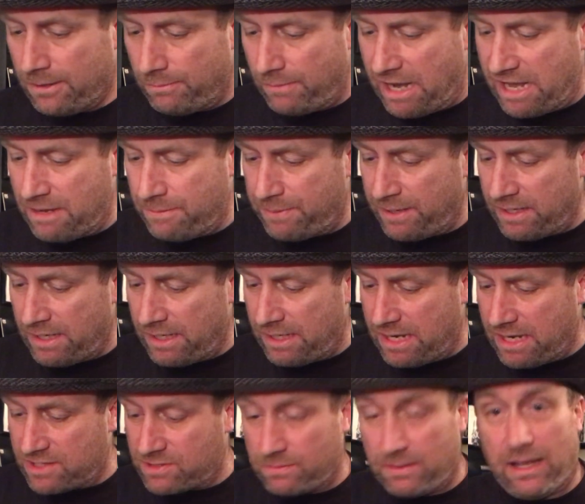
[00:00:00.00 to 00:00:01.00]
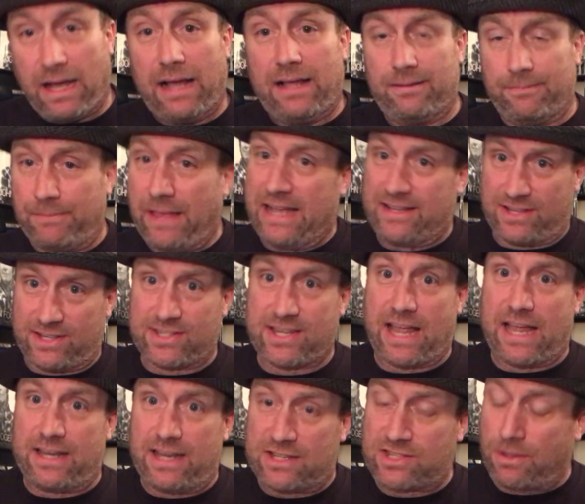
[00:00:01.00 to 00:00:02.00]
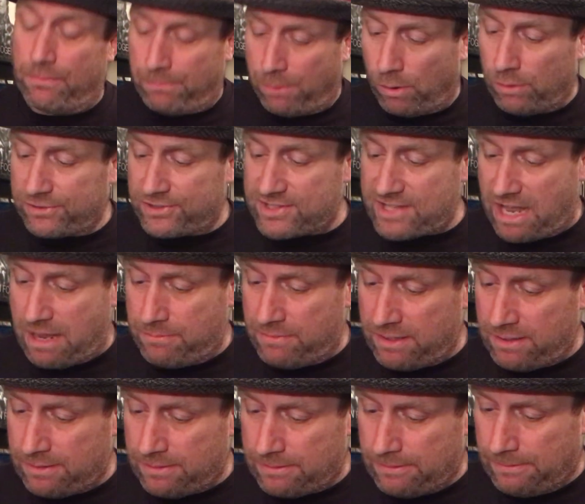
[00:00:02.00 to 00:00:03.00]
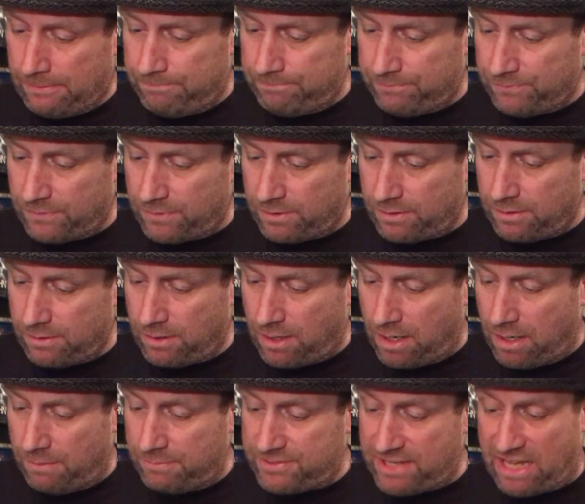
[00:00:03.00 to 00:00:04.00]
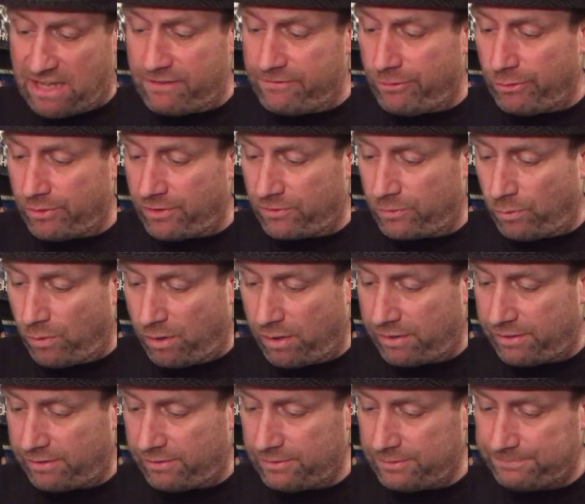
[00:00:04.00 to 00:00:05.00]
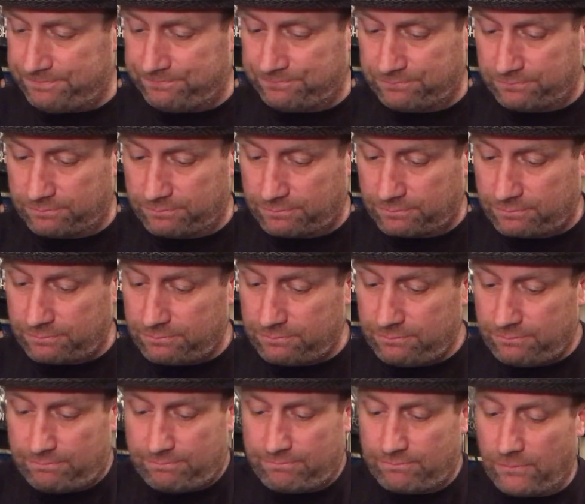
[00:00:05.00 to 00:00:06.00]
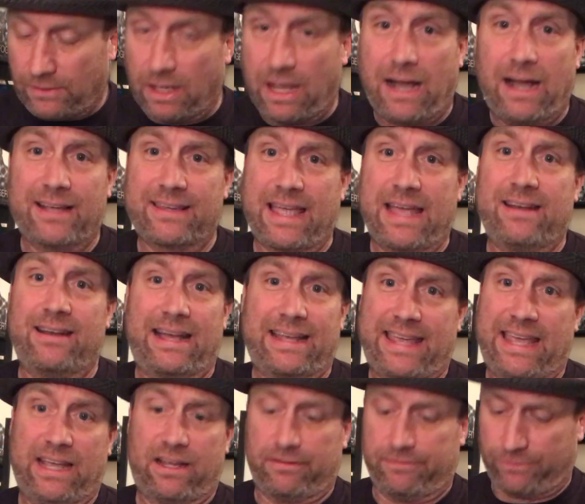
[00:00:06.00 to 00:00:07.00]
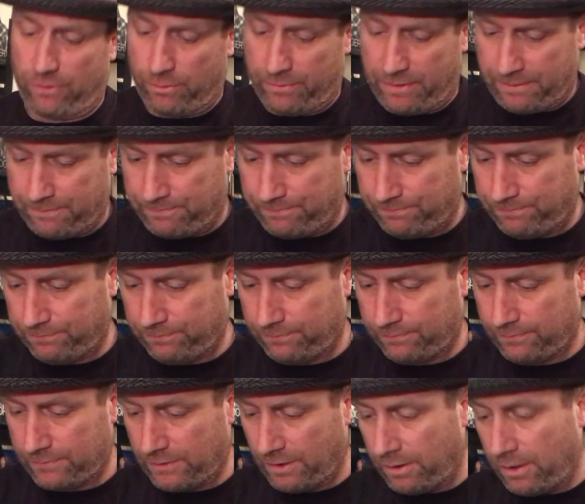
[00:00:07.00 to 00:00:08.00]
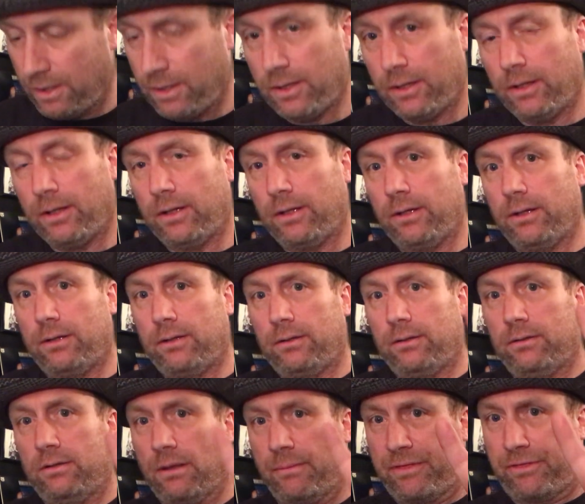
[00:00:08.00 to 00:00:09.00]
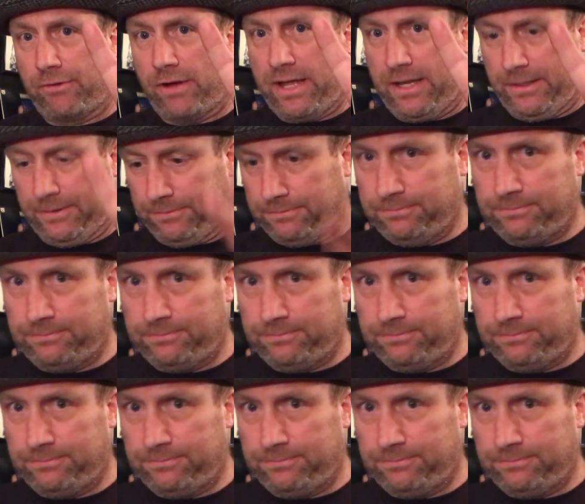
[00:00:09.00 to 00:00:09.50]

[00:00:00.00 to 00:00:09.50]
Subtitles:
My opinion is, as I said, it's a bold statement. Take it for what it's worth. Again, I can't confirm it. Number three.